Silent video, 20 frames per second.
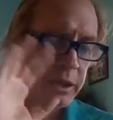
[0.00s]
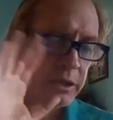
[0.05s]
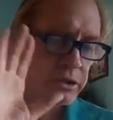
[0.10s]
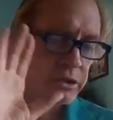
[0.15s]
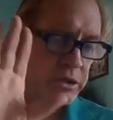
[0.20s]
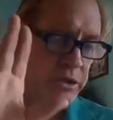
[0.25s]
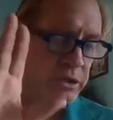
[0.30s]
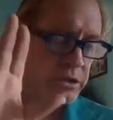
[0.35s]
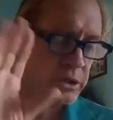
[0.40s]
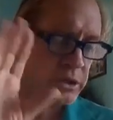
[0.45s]
it's
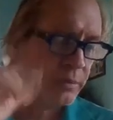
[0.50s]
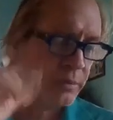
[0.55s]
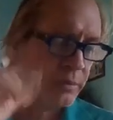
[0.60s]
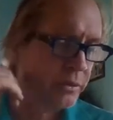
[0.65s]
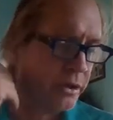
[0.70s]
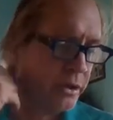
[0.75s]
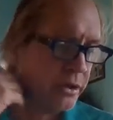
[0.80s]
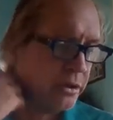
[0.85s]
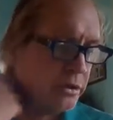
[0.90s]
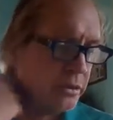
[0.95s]
just up
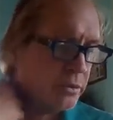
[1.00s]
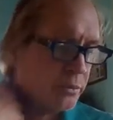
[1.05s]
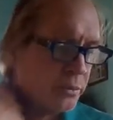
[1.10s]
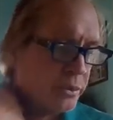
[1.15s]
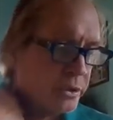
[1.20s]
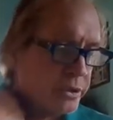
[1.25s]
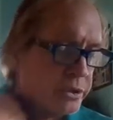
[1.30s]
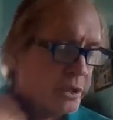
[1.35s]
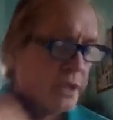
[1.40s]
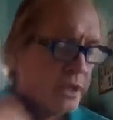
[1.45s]
there,
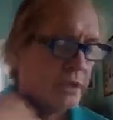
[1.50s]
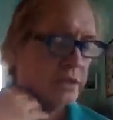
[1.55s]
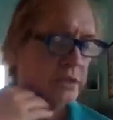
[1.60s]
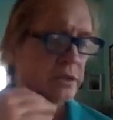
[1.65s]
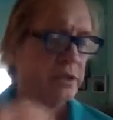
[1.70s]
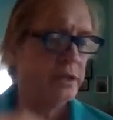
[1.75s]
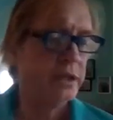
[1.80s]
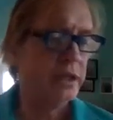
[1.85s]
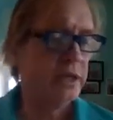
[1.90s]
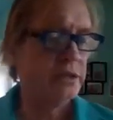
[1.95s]

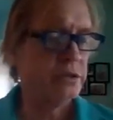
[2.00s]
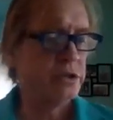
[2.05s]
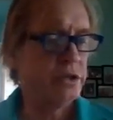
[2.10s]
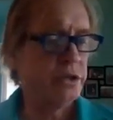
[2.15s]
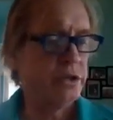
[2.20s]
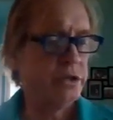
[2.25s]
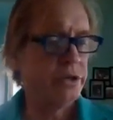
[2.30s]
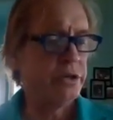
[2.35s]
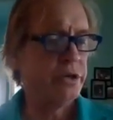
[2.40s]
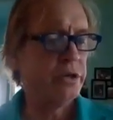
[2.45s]
protect the
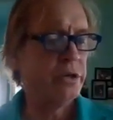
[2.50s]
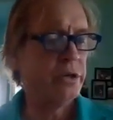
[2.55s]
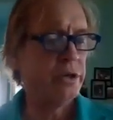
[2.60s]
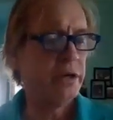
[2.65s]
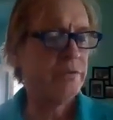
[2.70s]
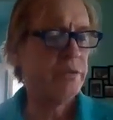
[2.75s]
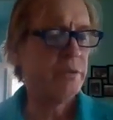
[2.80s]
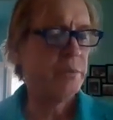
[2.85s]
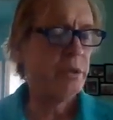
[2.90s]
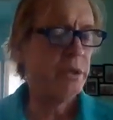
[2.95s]
interior
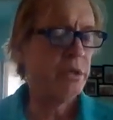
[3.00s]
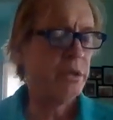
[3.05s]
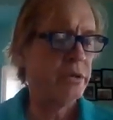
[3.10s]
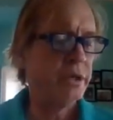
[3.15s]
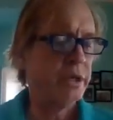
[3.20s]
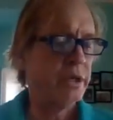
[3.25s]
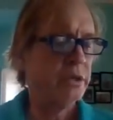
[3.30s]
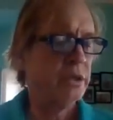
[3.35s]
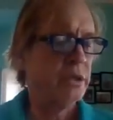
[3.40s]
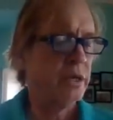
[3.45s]
of the
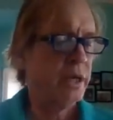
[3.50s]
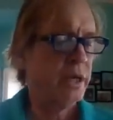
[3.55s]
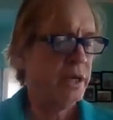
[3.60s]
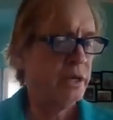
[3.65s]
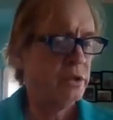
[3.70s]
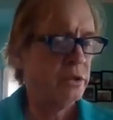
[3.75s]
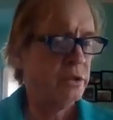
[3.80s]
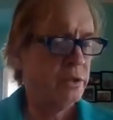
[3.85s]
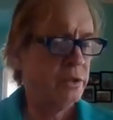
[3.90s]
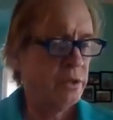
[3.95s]
building
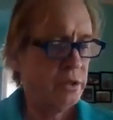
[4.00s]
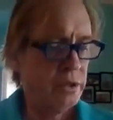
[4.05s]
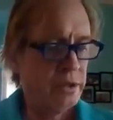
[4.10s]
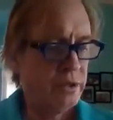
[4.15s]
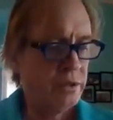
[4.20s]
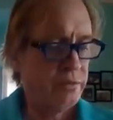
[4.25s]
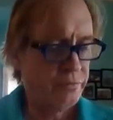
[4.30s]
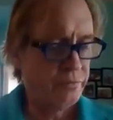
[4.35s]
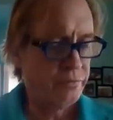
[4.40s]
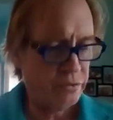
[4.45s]
and
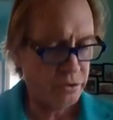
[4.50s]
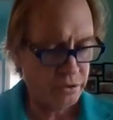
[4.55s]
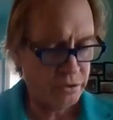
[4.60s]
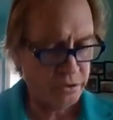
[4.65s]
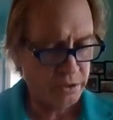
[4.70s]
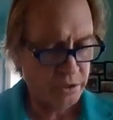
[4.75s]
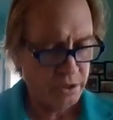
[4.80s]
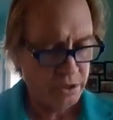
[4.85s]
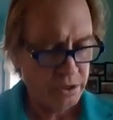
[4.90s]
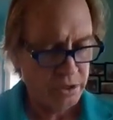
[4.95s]

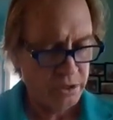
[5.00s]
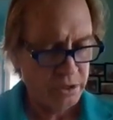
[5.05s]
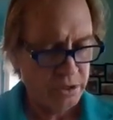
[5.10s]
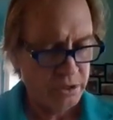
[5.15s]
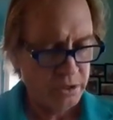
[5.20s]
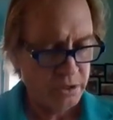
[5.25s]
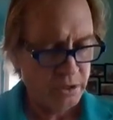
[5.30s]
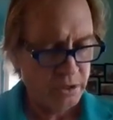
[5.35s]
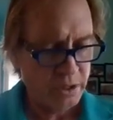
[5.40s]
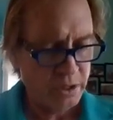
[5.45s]
for
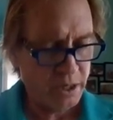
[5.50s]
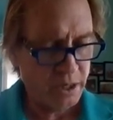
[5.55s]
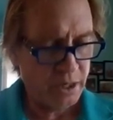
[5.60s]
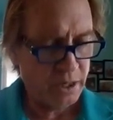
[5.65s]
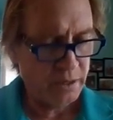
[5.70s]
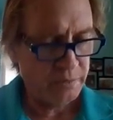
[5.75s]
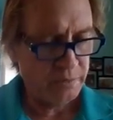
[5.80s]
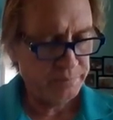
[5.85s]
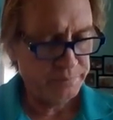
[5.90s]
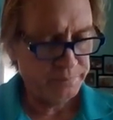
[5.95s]

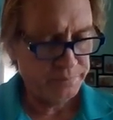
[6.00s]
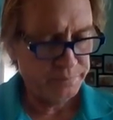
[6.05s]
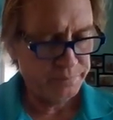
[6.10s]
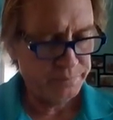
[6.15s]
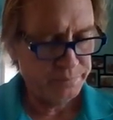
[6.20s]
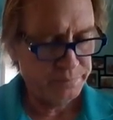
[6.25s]
what